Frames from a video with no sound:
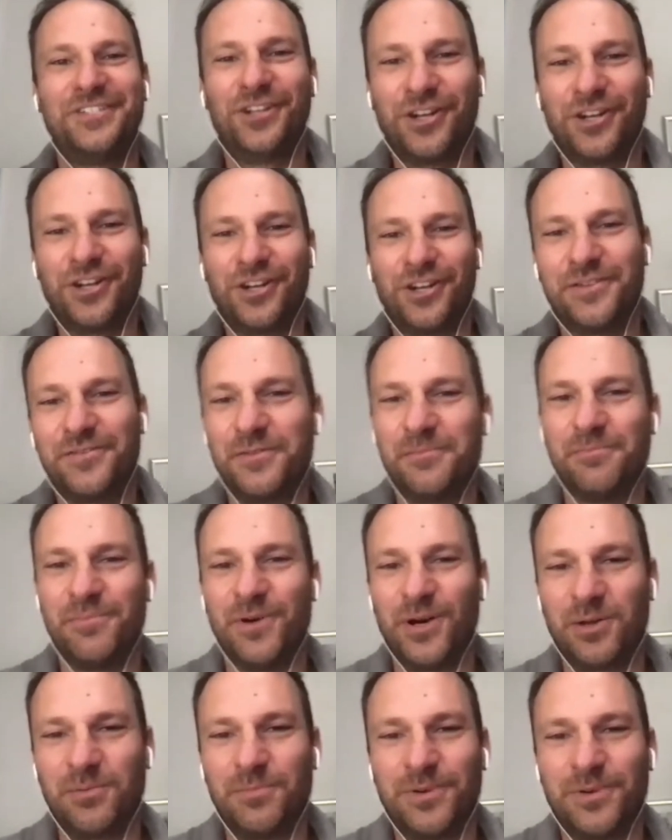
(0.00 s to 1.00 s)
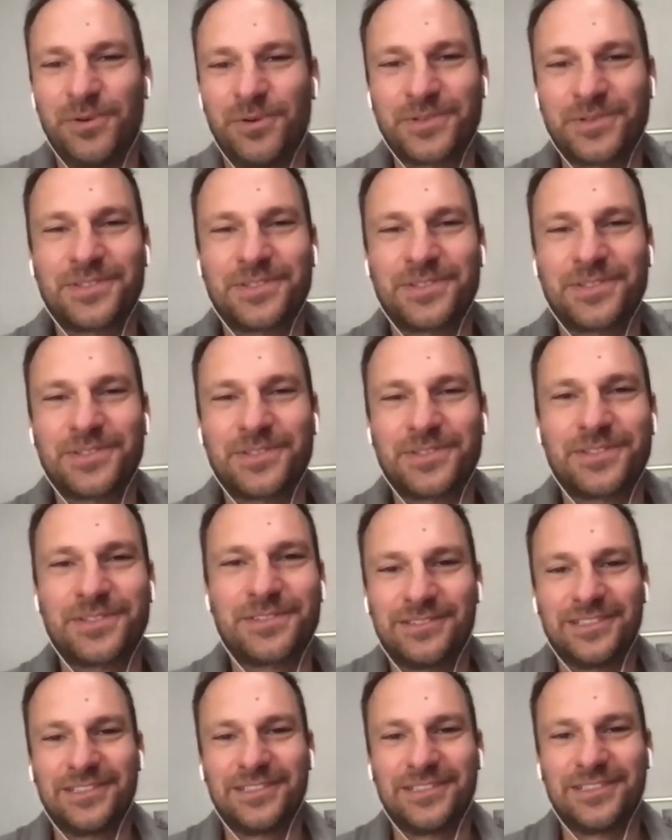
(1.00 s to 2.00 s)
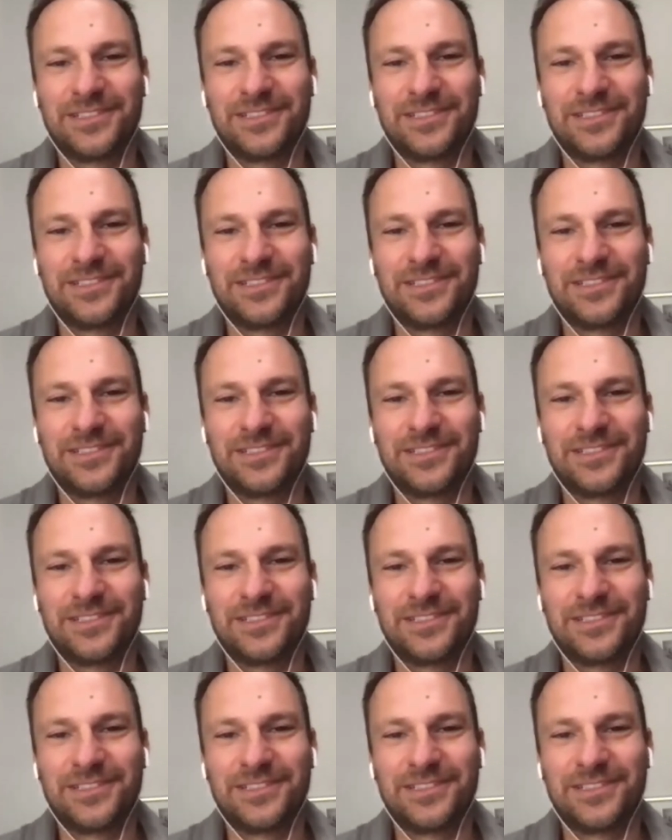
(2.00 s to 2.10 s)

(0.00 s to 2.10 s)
And Jonathan from Bottlebooks.